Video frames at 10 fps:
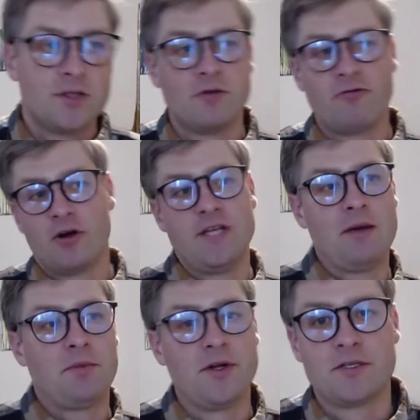So for
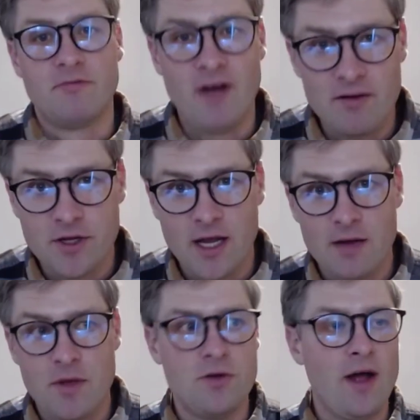example, in a survival
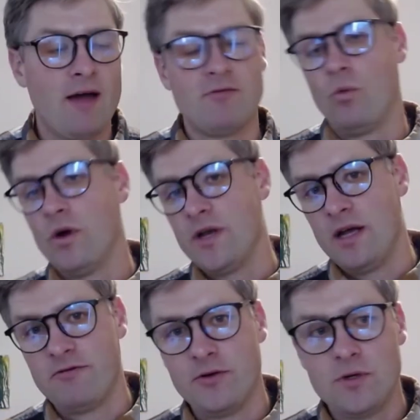game, you have one day
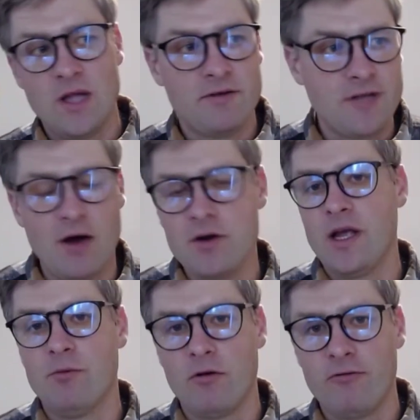of food left. How do you
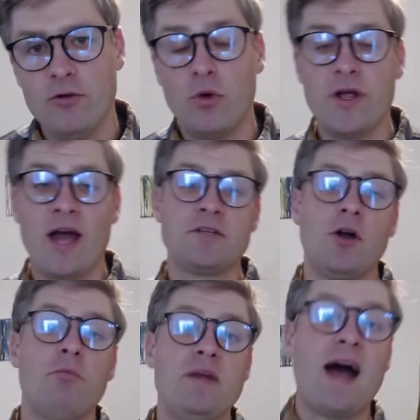get more food? Well, you have to
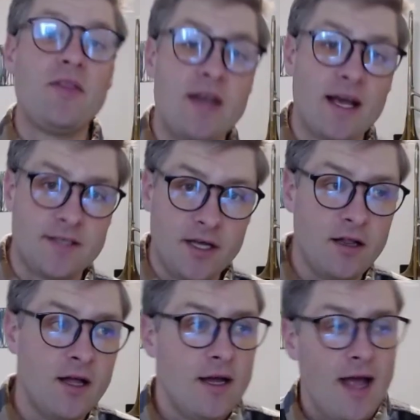go beyond the next hill